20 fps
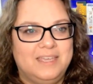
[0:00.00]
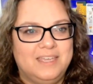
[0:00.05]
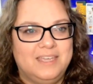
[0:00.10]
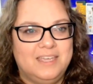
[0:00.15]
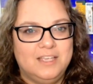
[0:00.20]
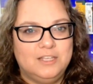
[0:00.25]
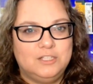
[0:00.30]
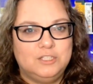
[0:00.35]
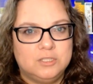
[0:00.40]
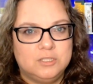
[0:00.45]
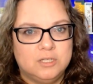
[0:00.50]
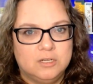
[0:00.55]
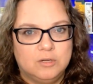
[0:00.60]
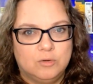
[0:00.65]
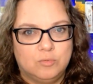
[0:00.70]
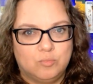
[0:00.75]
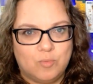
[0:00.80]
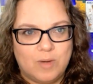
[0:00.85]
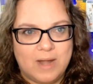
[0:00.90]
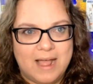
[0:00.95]
Each
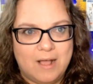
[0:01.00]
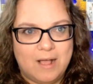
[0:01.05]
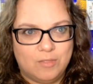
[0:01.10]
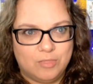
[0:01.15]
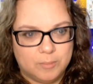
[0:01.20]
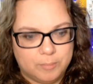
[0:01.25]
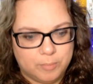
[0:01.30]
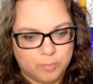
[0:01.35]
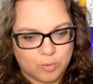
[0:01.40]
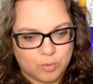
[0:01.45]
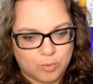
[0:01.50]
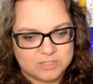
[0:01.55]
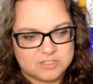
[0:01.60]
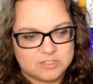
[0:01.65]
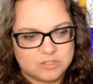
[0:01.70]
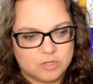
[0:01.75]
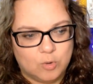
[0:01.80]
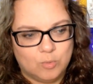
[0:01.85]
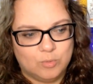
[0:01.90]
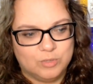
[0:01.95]
round, the
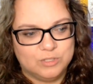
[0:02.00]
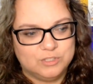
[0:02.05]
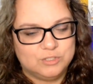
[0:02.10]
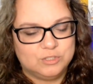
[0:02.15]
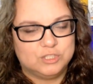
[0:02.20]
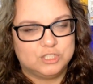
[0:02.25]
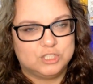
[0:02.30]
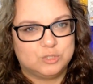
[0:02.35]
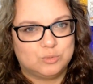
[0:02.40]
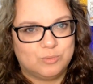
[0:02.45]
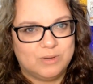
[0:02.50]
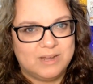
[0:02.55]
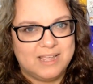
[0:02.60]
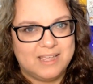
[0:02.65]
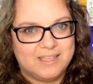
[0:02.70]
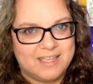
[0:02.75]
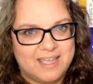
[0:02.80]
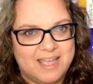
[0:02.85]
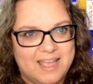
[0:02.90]
board's going to shrink,